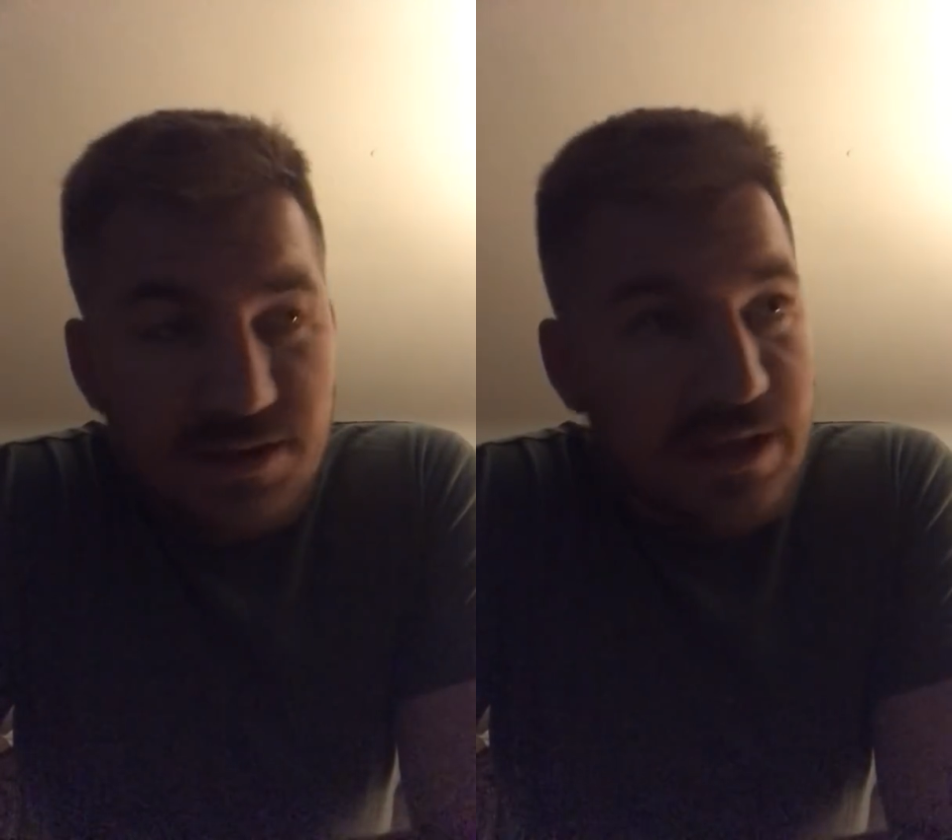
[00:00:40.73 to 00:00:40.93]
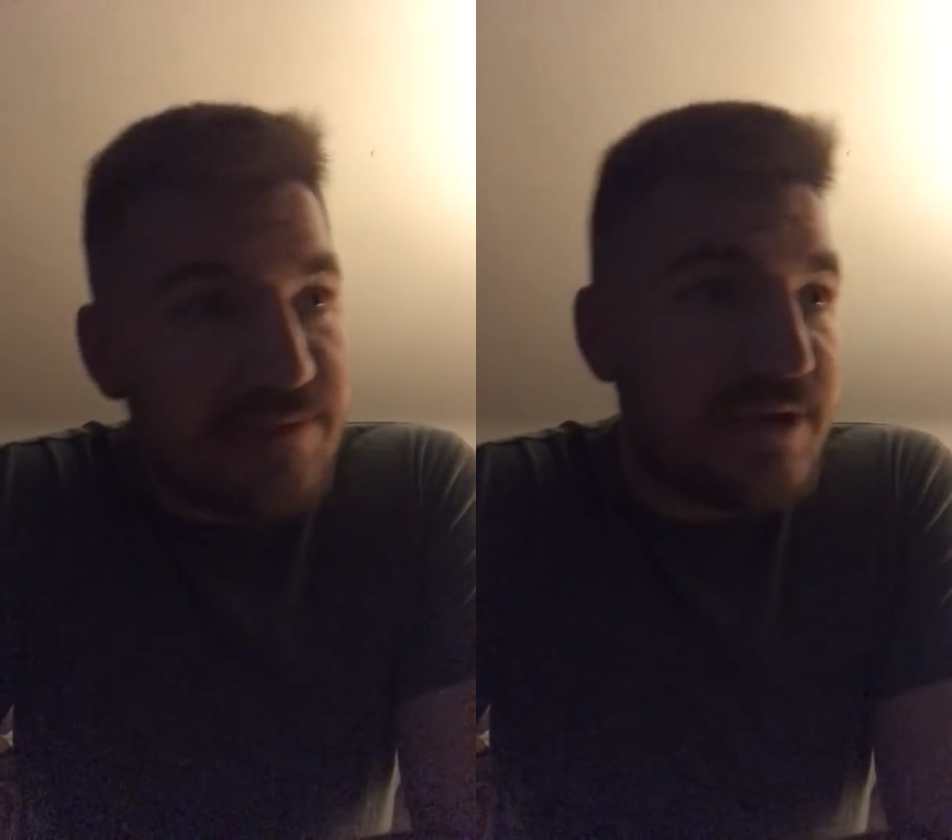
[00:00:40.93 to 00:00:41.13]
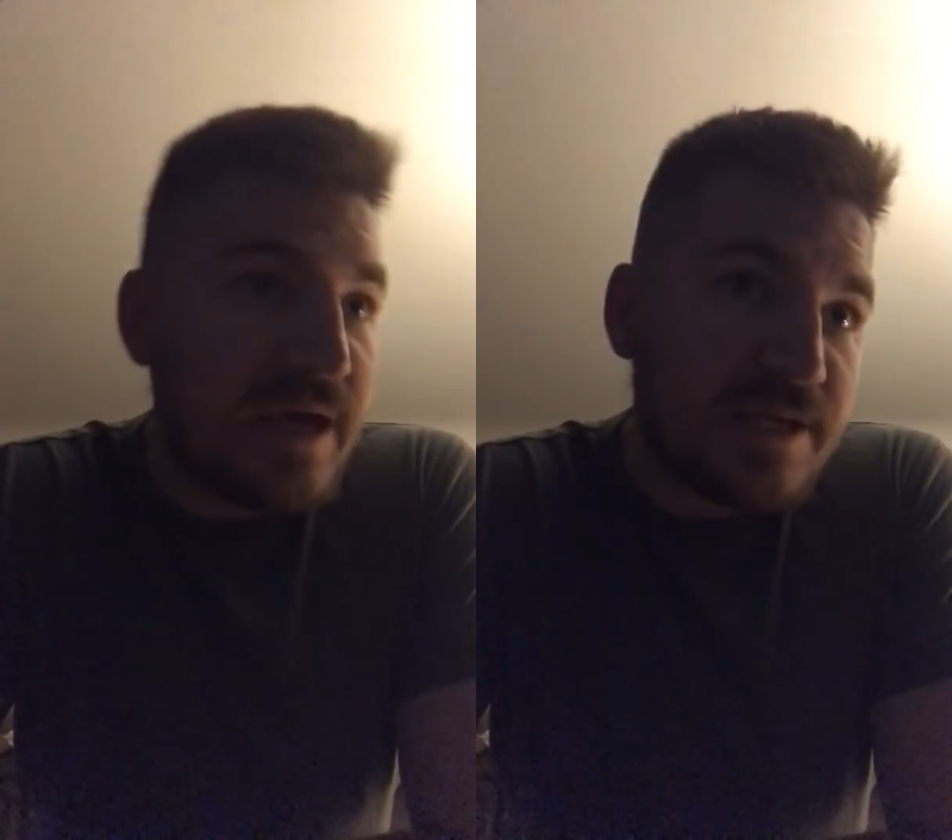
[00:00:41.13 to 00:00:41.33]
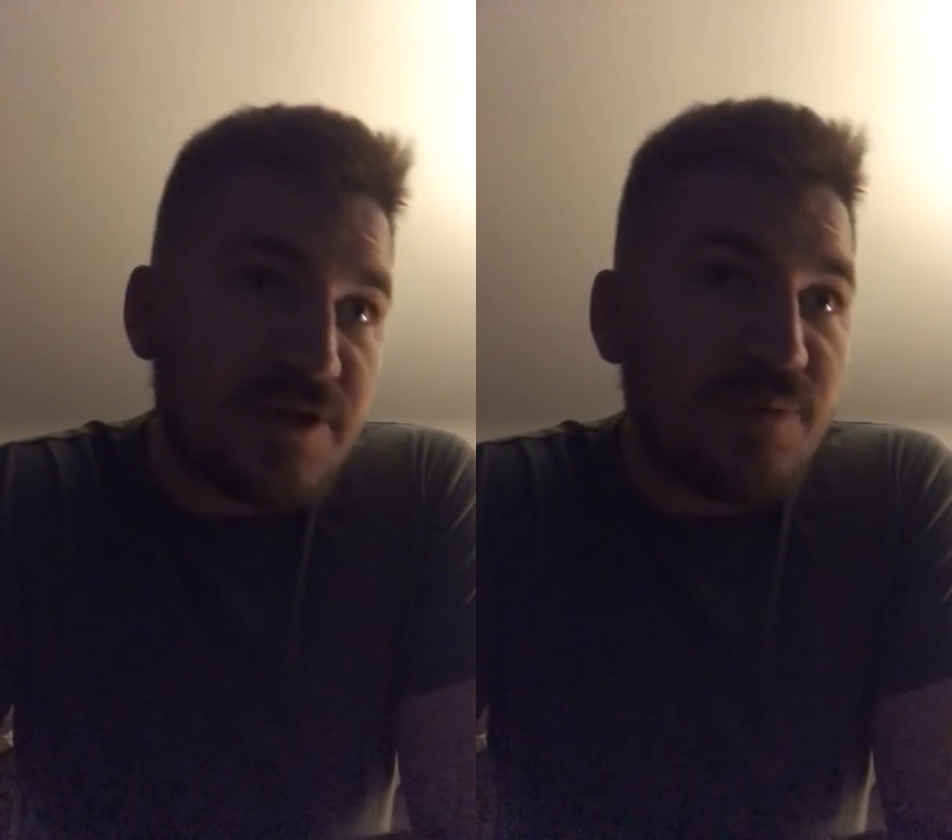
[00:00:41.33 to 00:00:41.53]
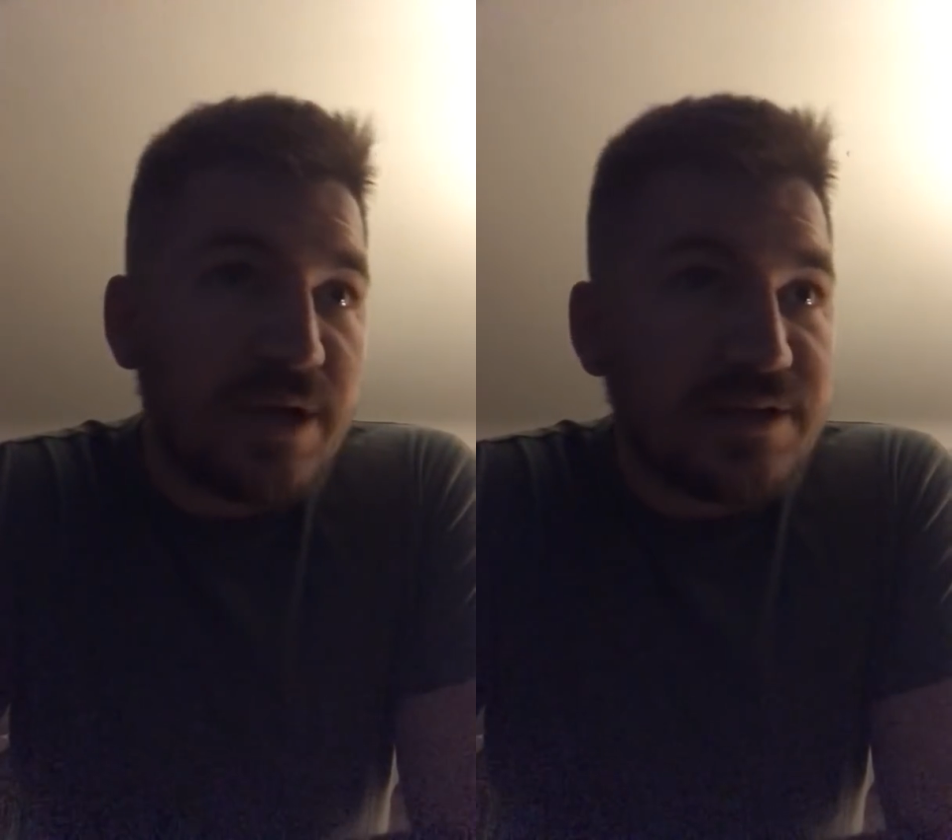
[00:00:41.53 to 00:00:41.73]
They
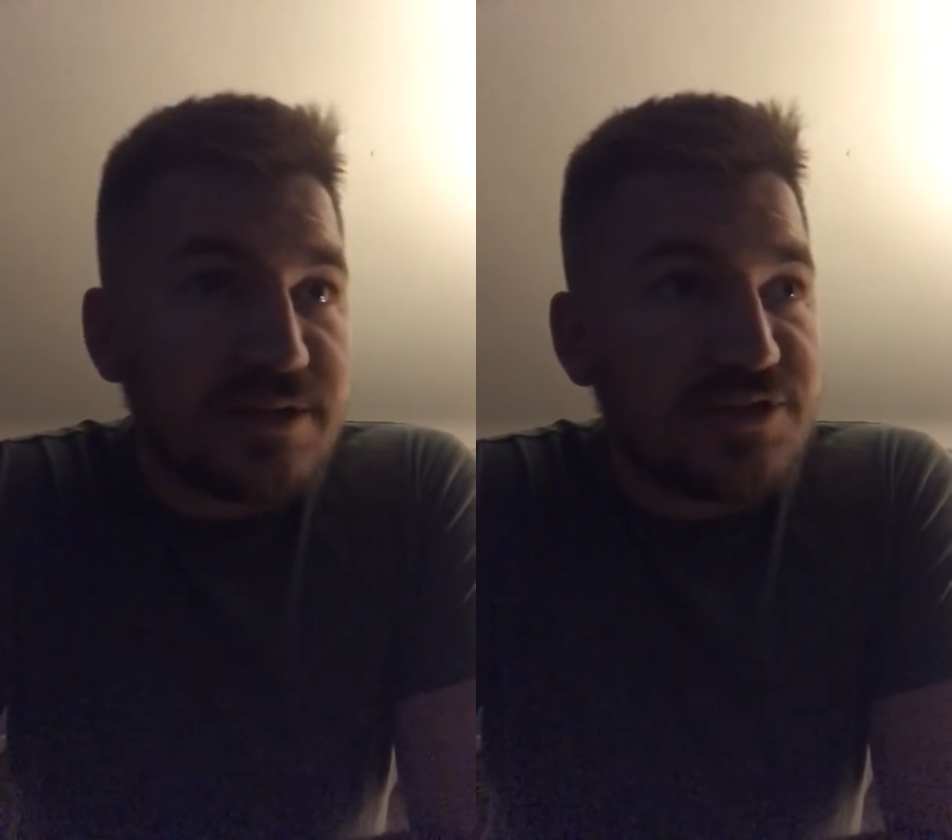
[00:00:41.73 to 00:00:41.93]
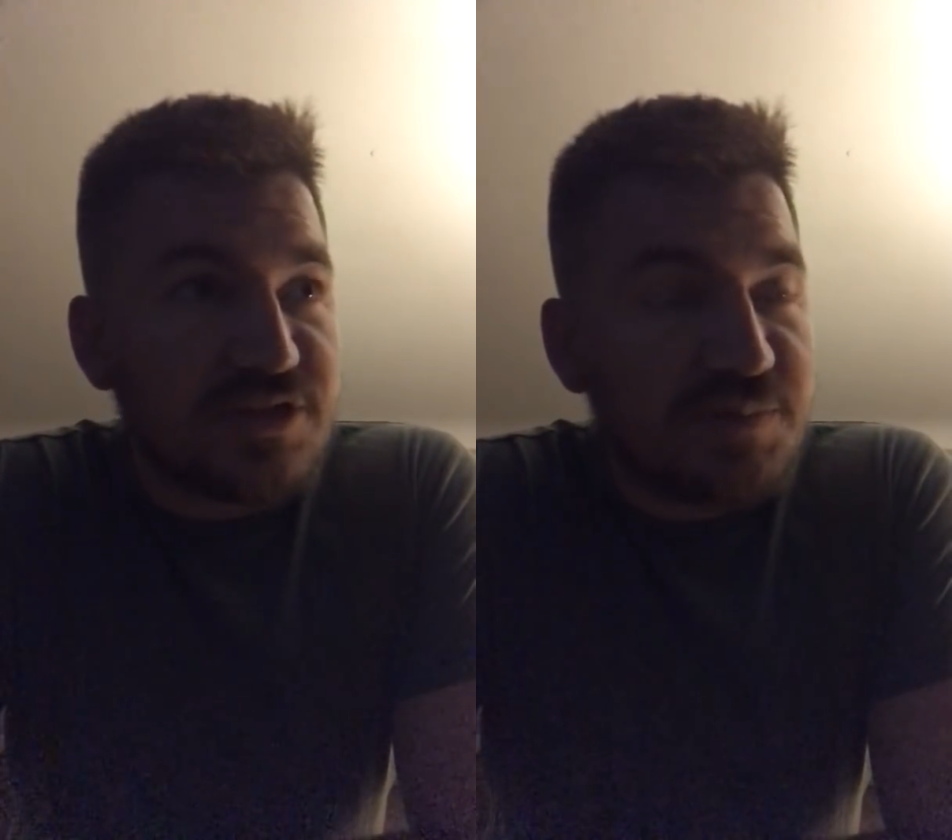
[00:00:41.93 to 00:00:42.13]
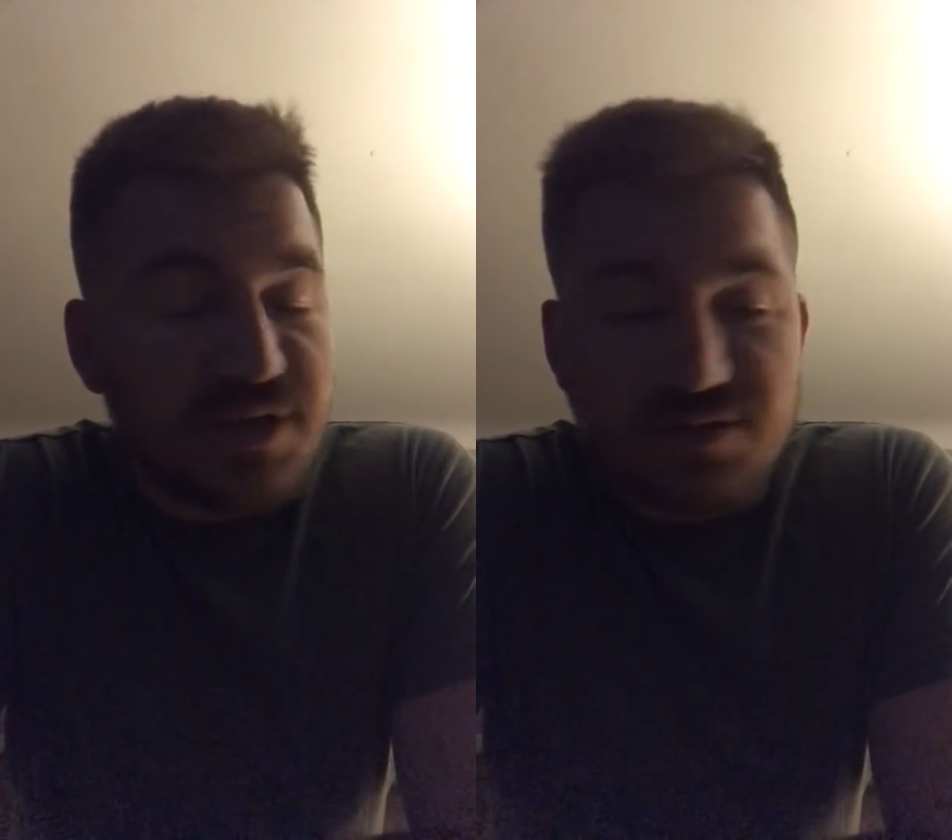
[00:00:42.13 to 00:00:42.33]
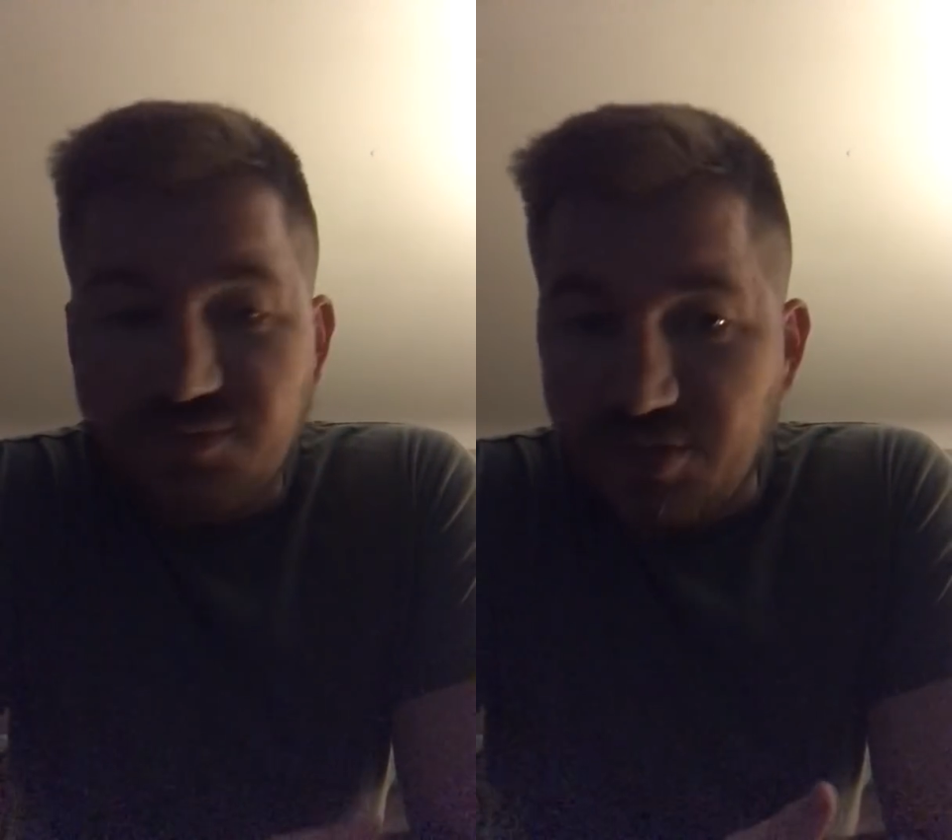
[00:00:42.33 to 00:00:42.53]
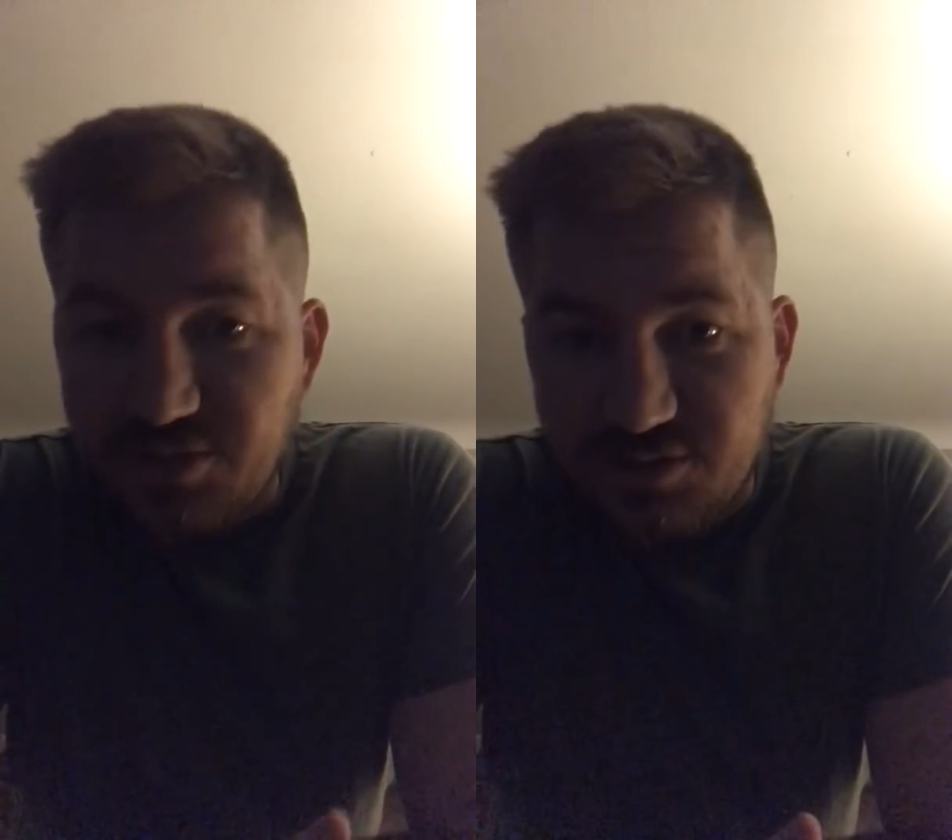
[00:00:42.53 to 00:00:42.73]
evacuated just because
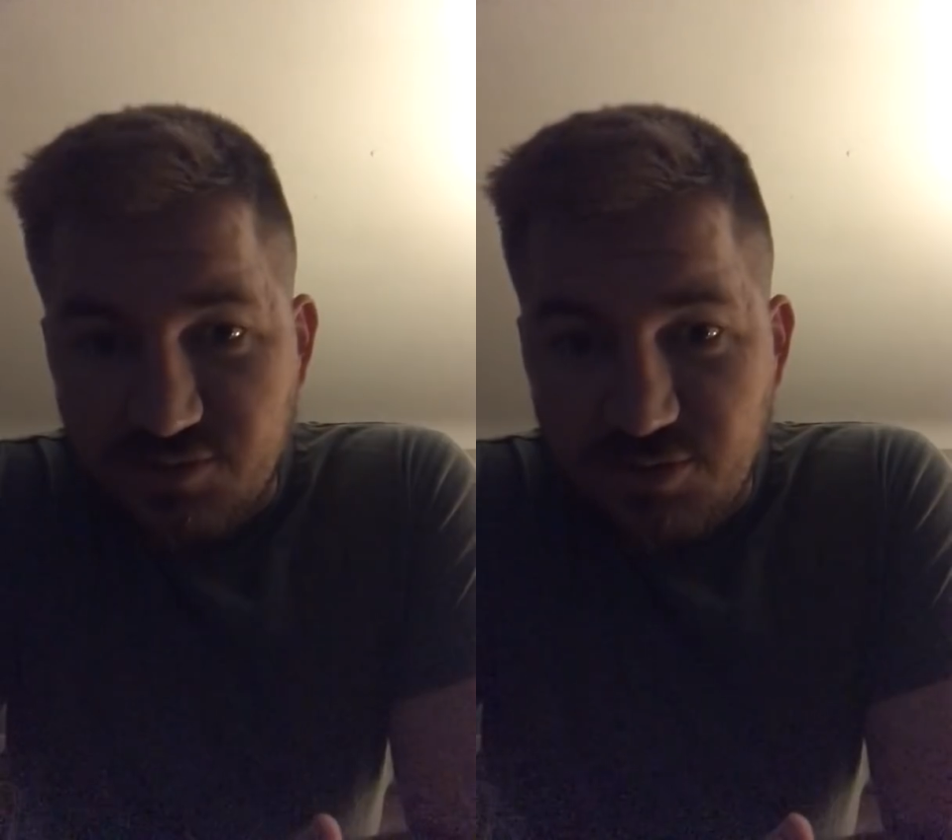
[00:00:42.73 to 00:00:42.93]
flooding's